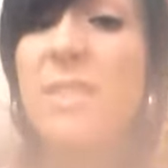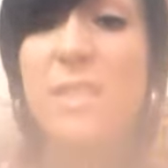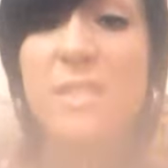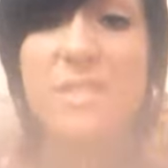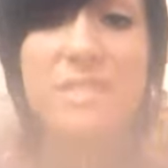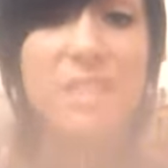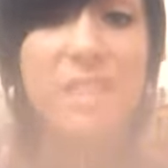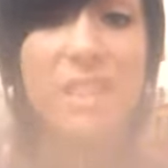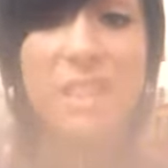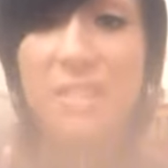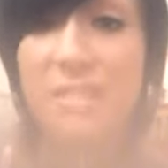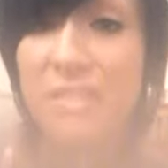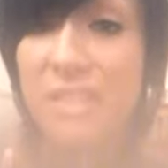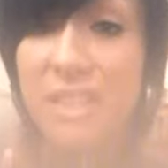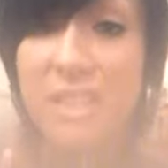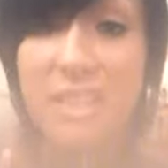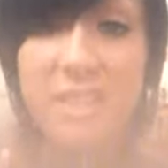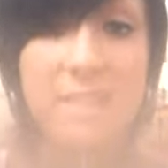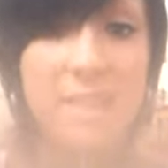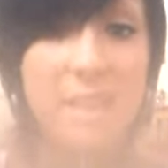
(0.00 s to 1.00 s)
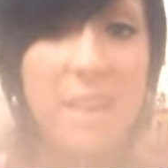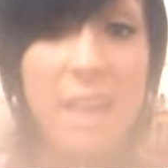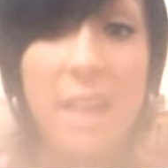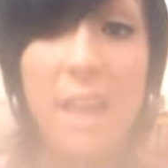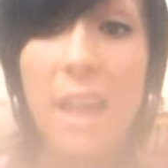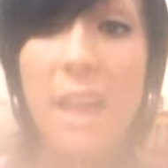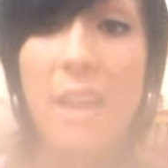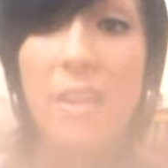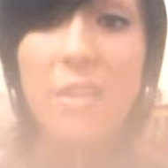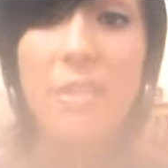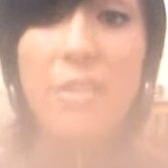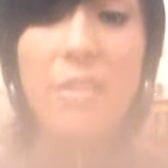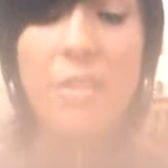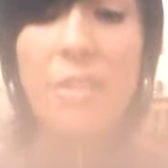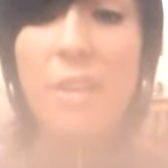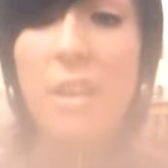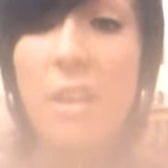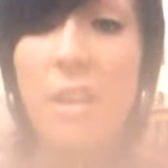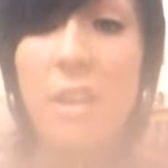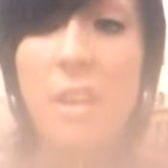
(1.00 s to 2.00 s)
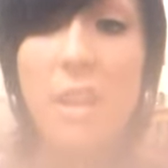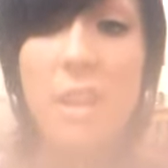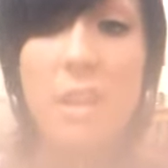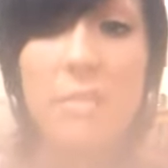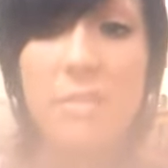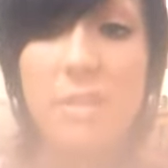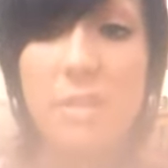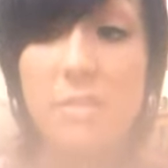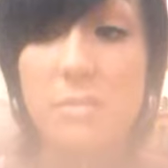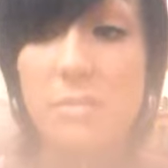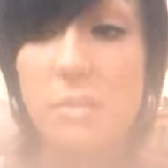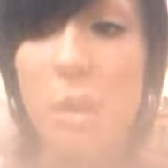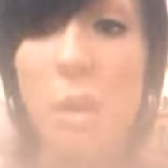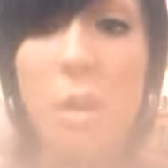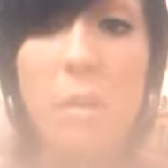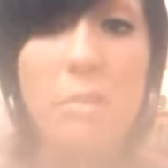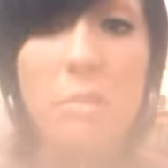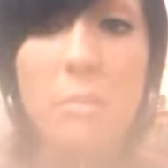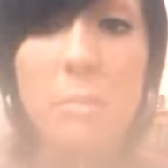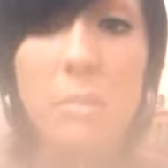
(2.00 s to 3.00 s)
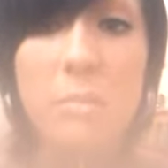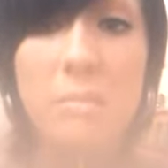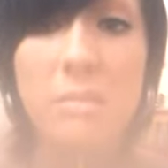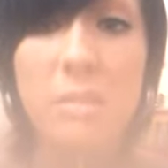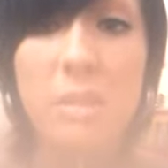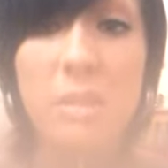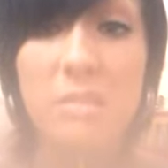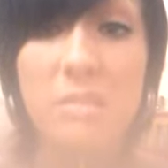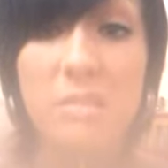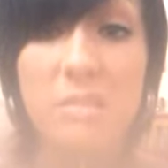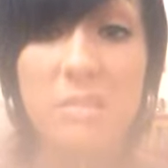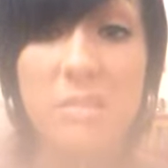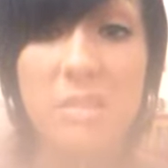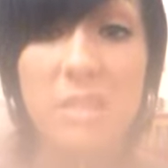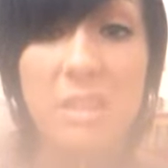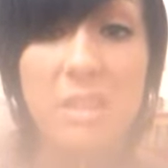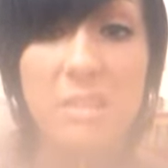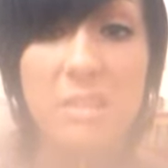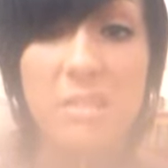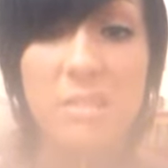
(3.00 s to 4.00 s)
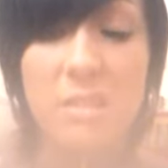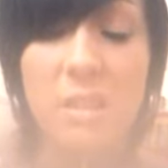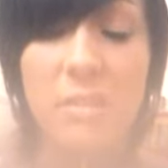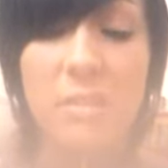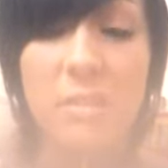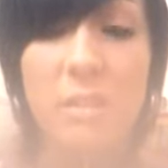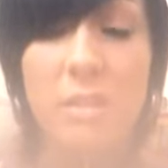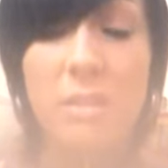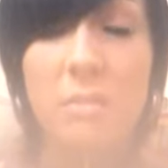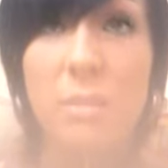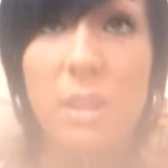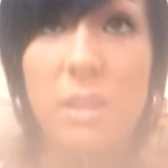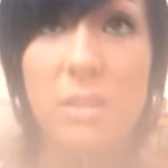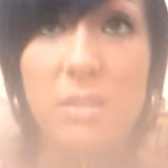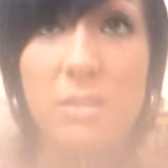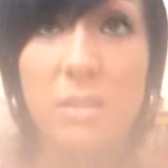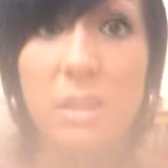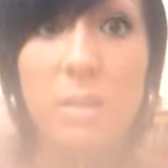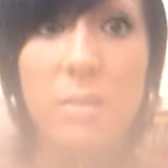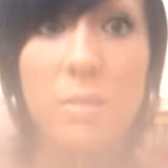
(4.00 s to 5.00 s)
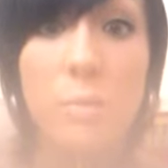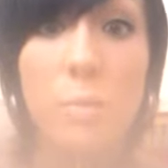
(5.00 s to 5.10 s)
feels really greasy and it feels horrible, and you're just thinking to yourself, oh my god, that was a